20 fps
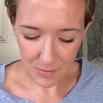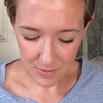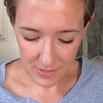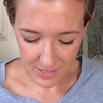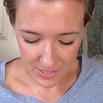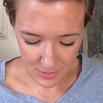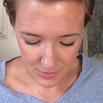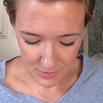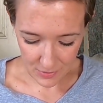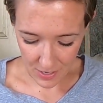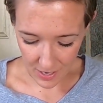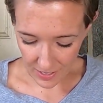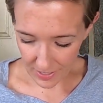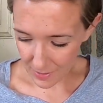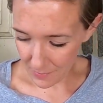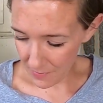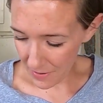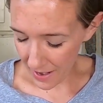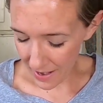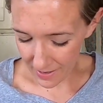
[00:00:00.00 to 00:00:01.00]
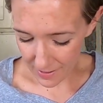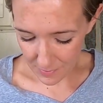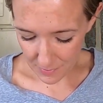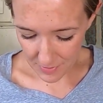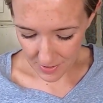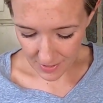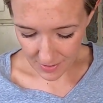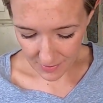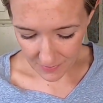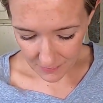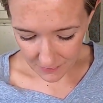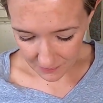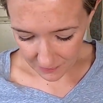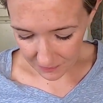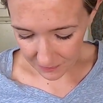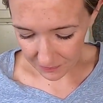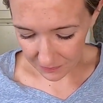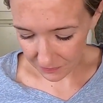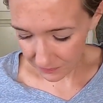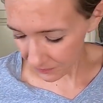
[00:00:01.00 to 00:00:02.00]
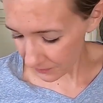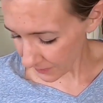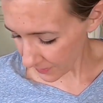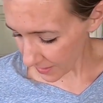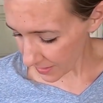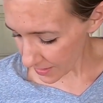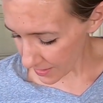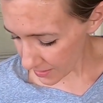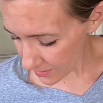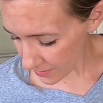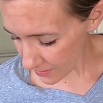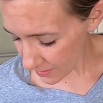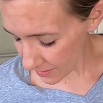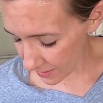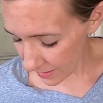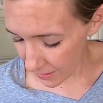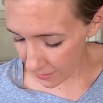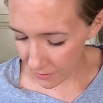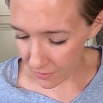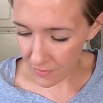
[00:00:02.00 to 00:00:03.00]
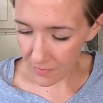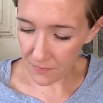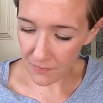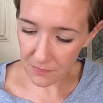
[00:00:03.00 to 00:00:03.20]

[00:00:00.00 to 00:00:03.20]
Please do not get mad at me. Is there a letter?